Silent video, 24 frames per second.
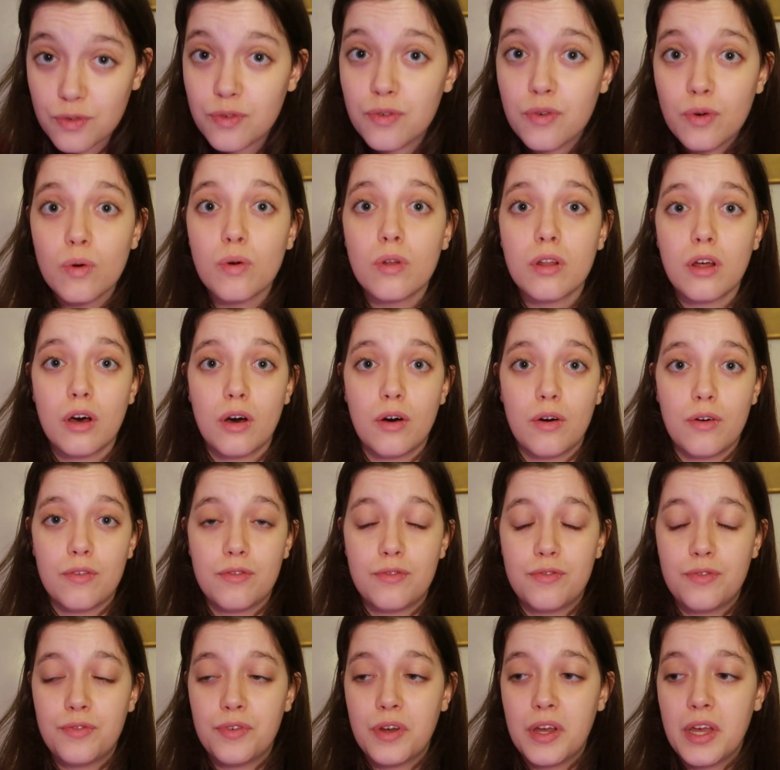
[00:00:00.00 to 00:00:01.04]
full of
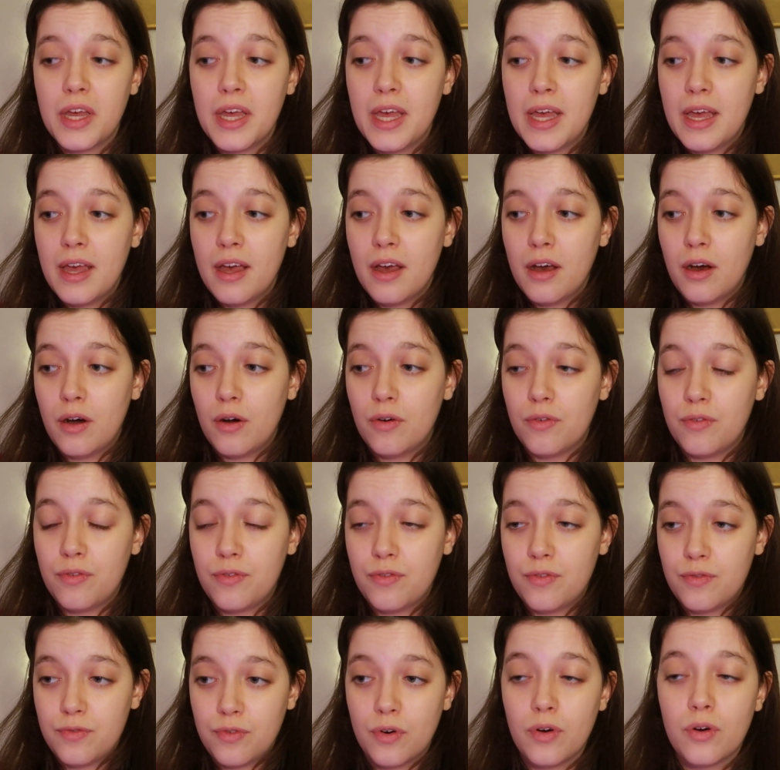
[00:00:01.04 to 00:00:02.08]

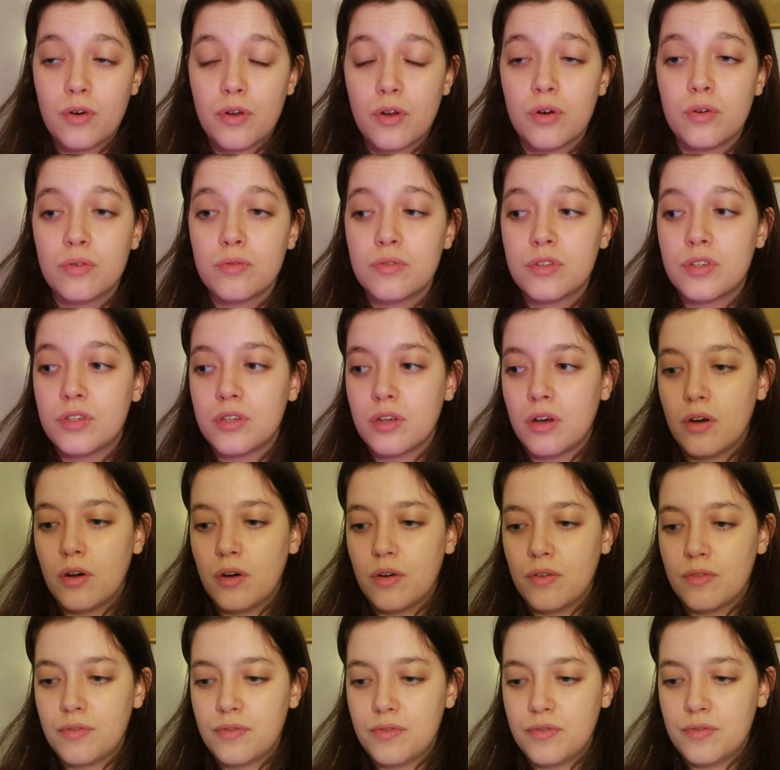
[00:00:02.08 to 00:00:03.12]
photos
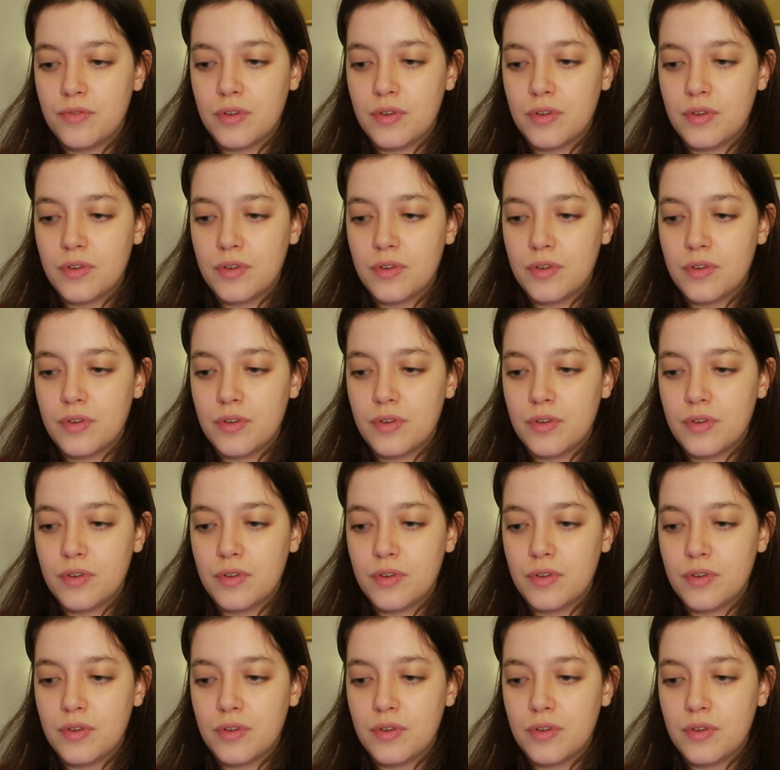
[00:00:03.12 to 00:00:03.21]
of.